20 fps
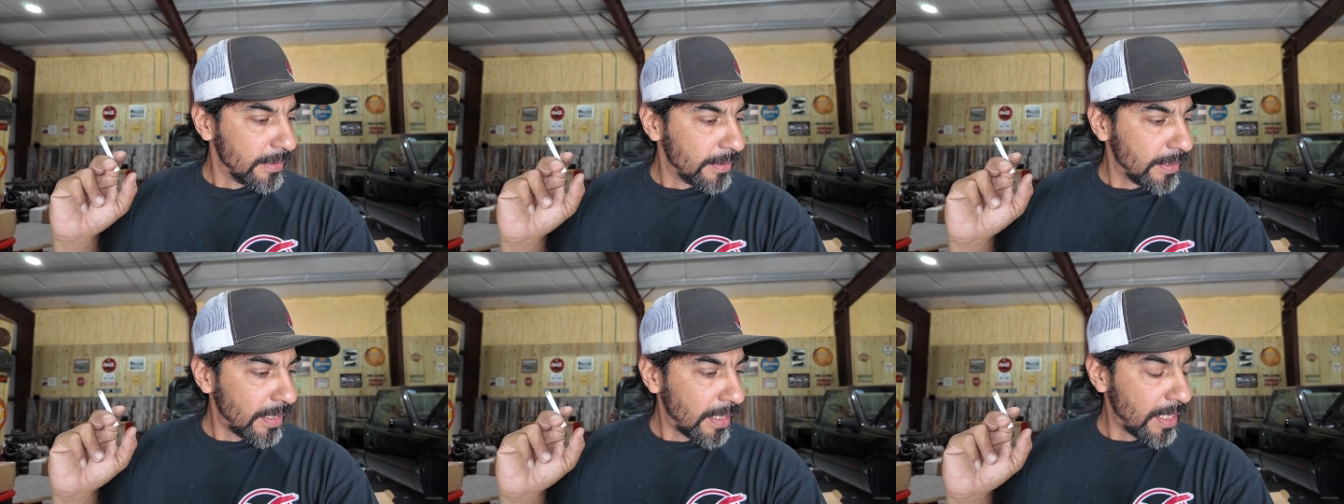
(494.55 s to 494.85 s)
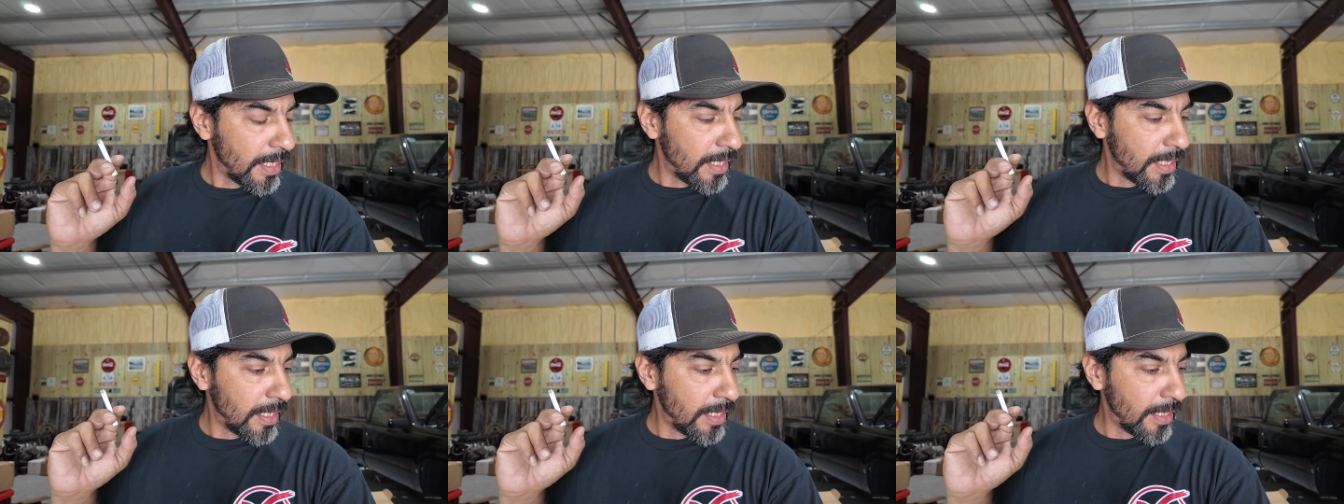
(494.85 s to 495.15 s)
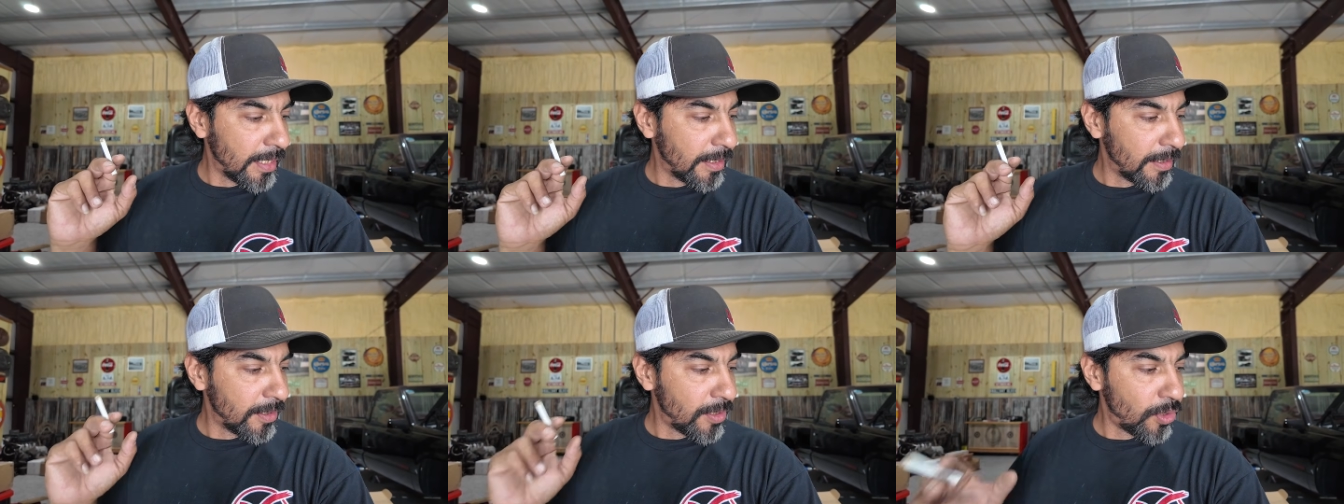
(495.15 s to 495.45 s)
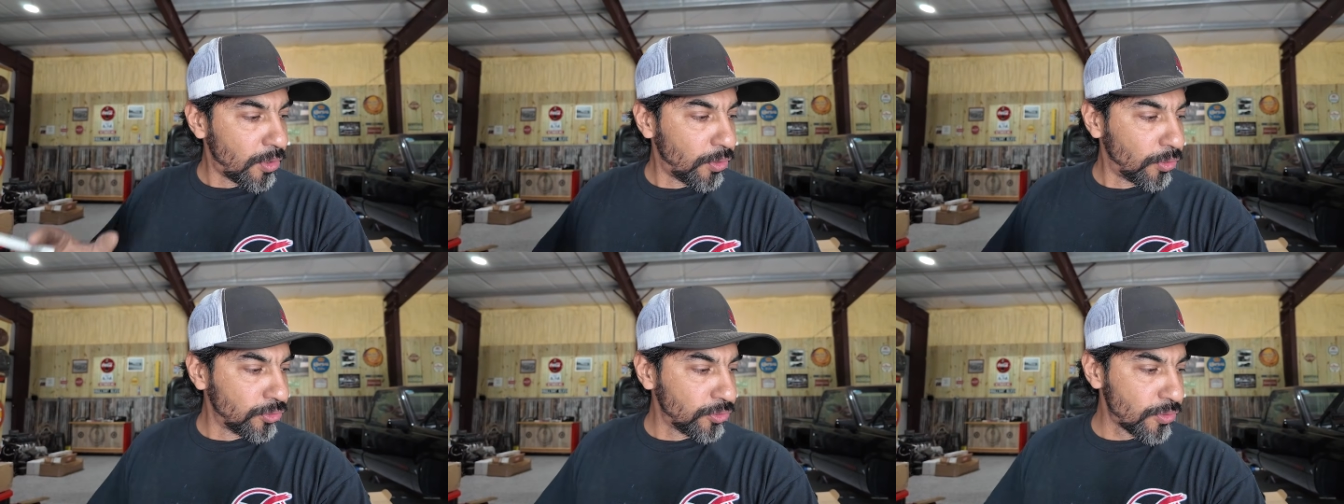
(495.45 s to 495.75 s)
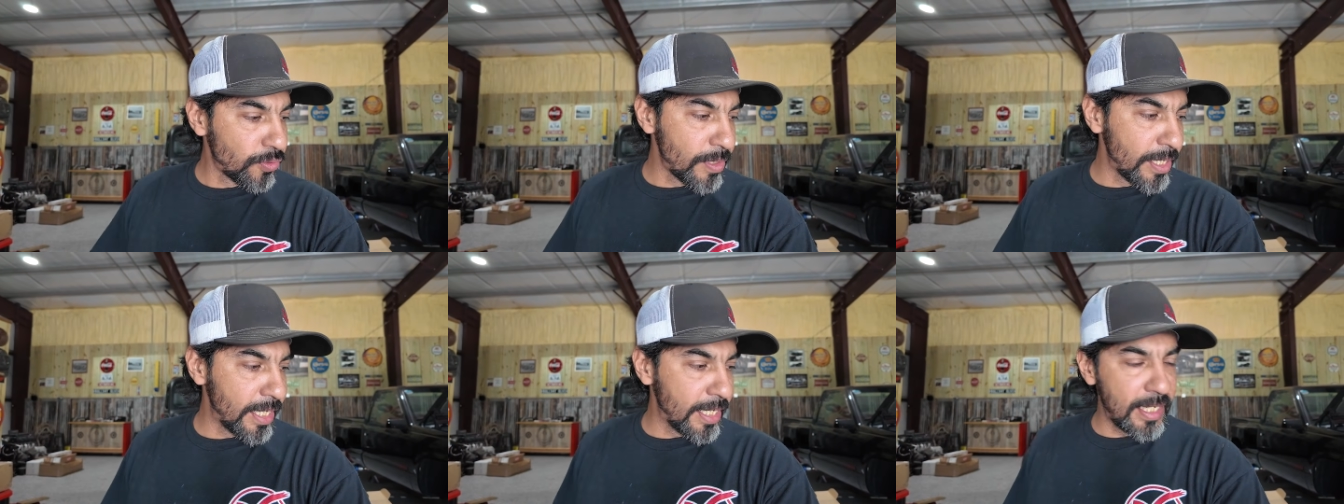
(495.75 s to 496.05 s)
holes
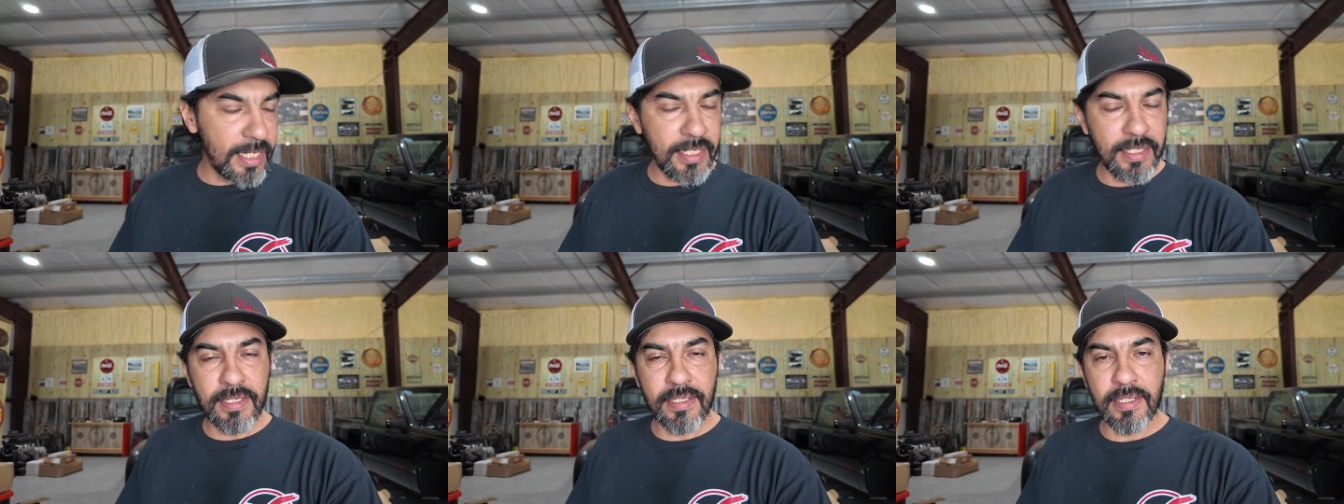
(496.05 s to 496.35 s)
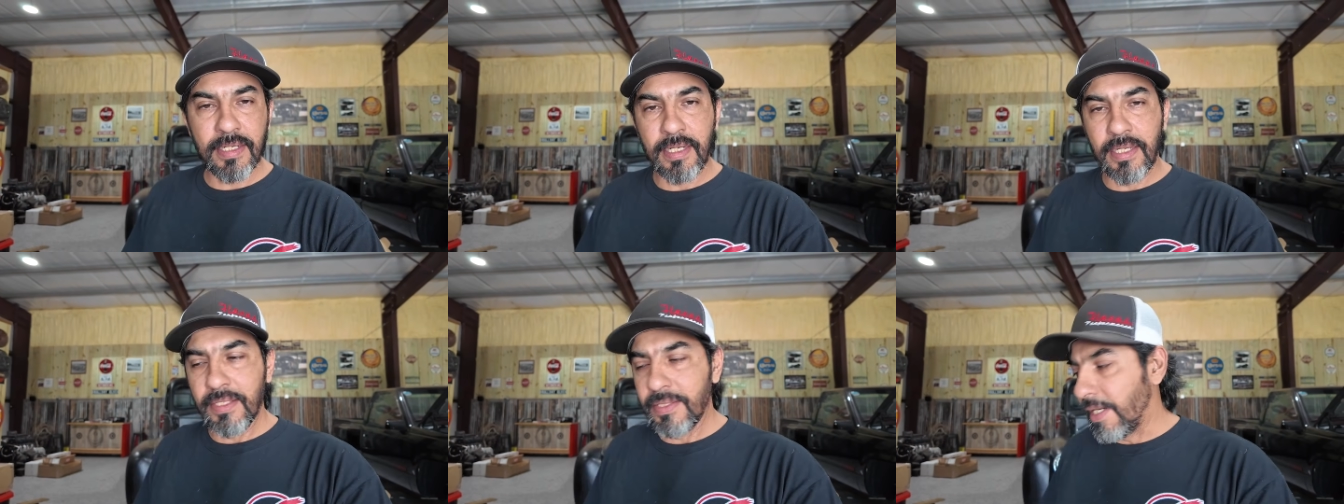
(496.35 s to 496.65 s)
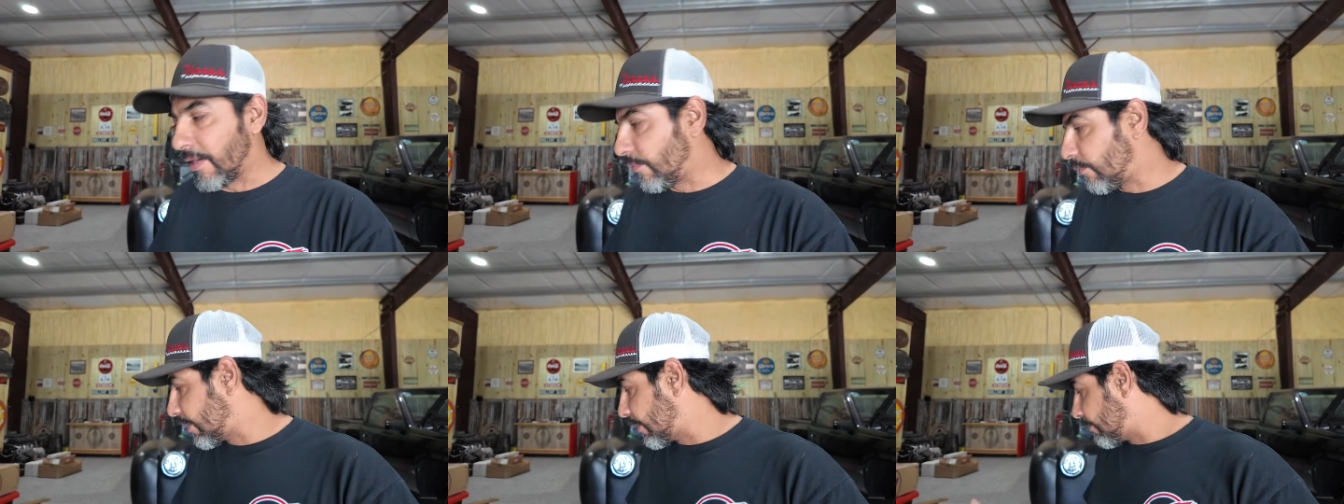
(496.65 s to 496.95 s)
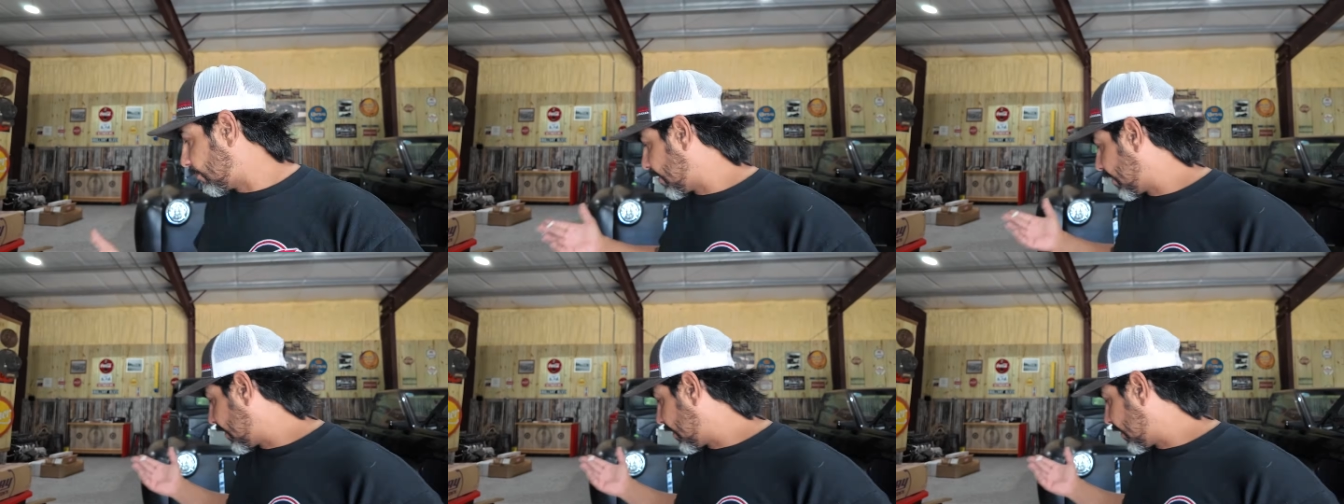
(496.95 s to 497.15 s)
threaded, that way we